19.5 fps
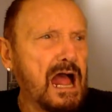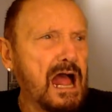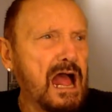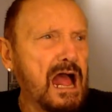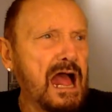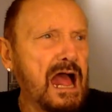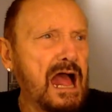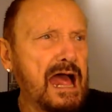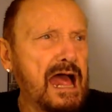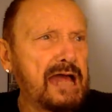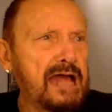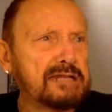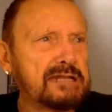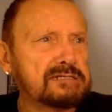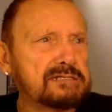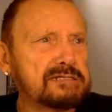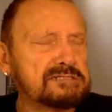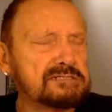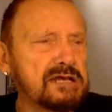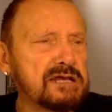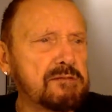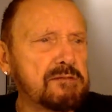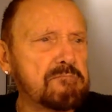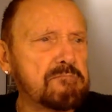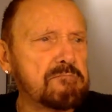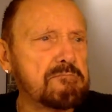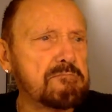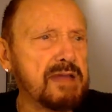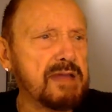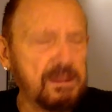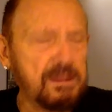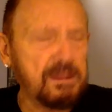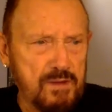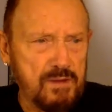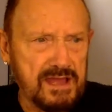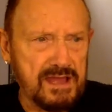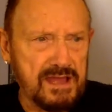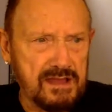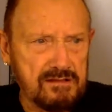And
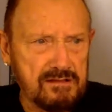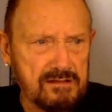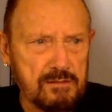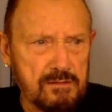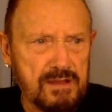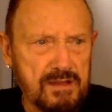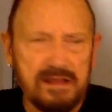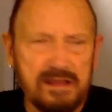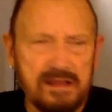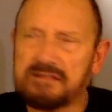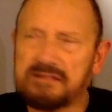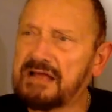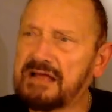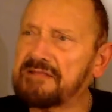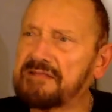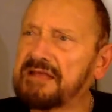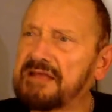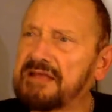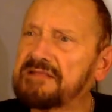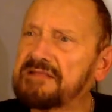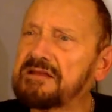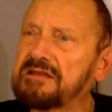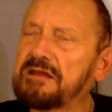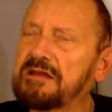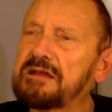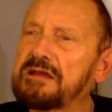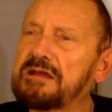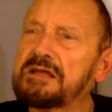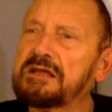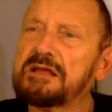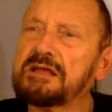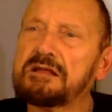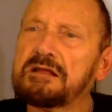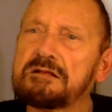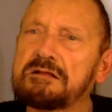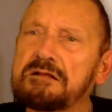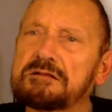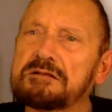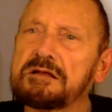anyway, I got my gun. And then the
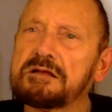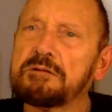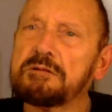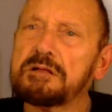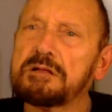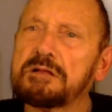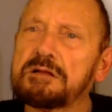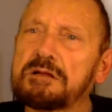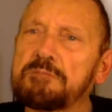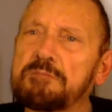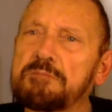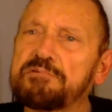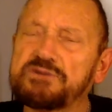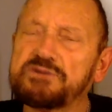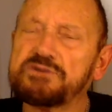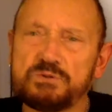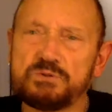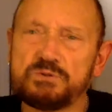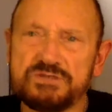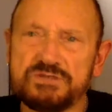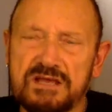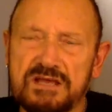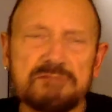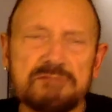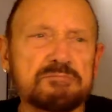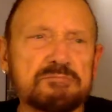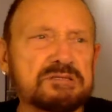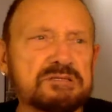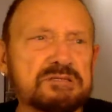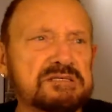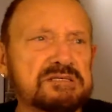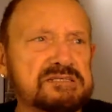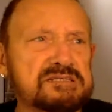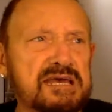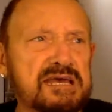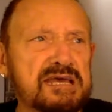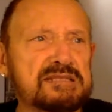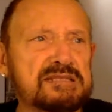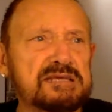producer
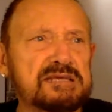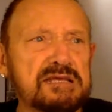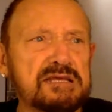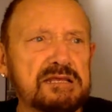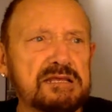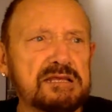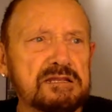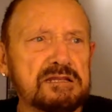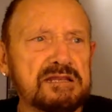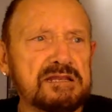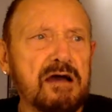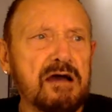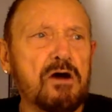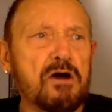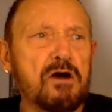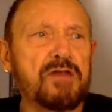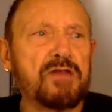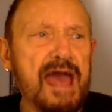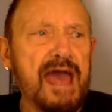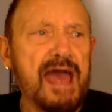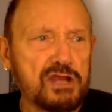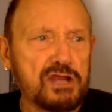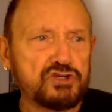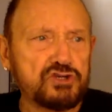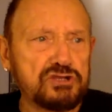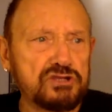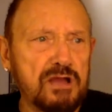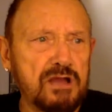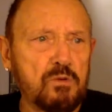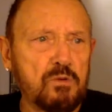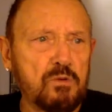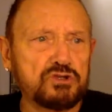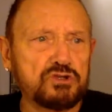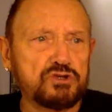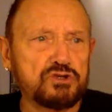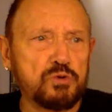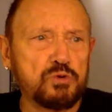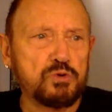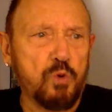said, now on action, I want
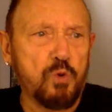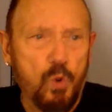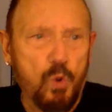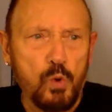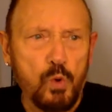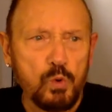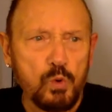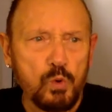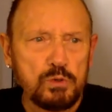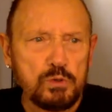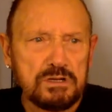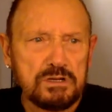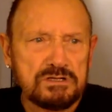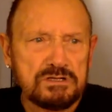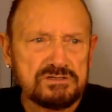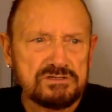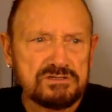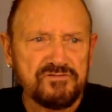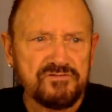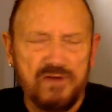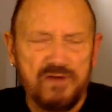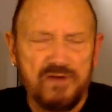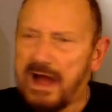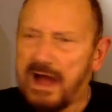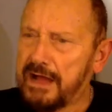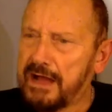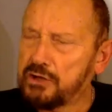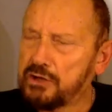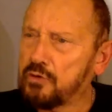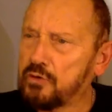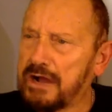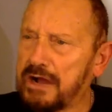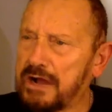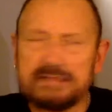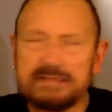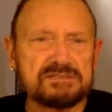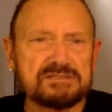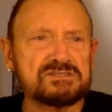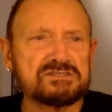you all to fire your
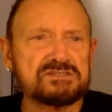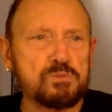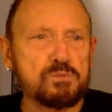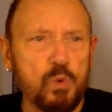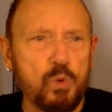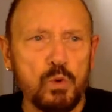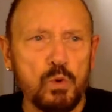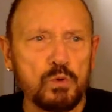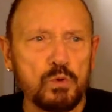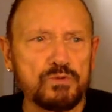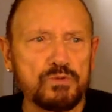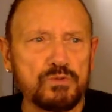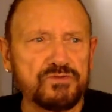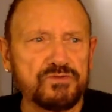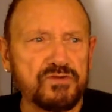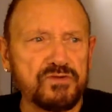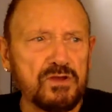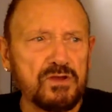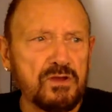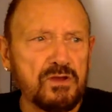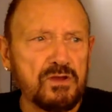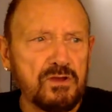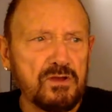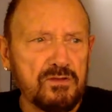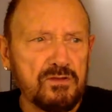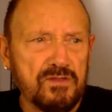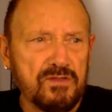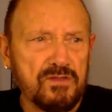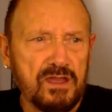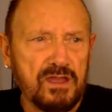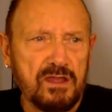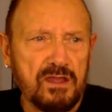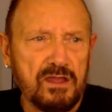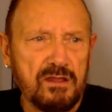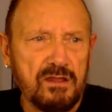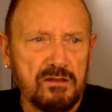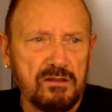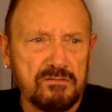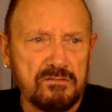guns towards
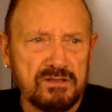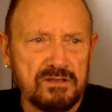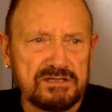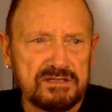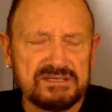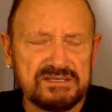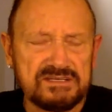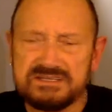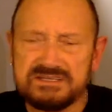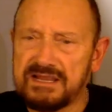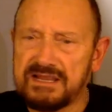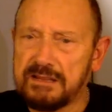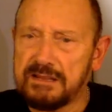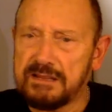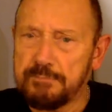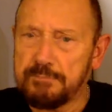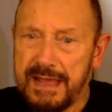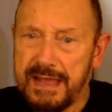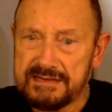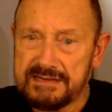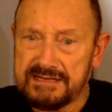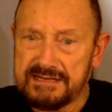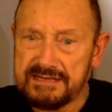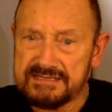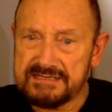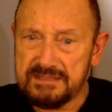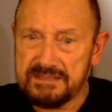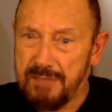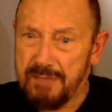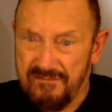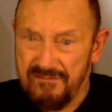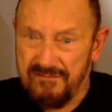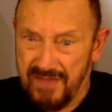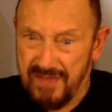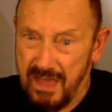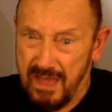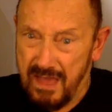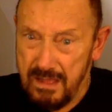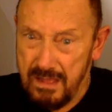the Sicilian bandits, the
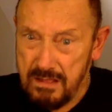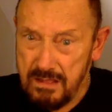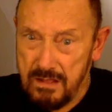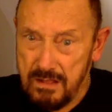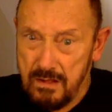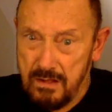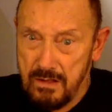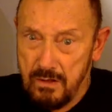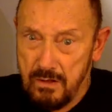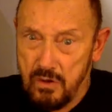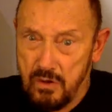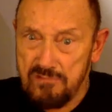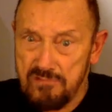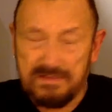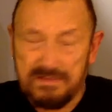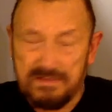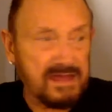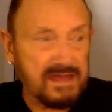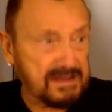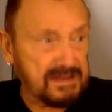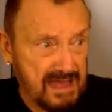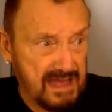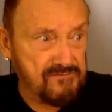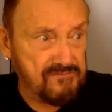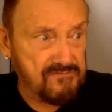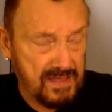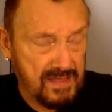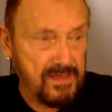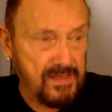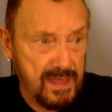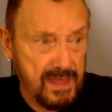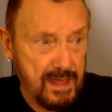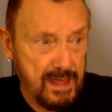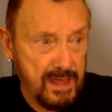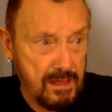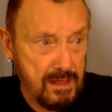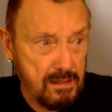mafia, who are in that cafe there.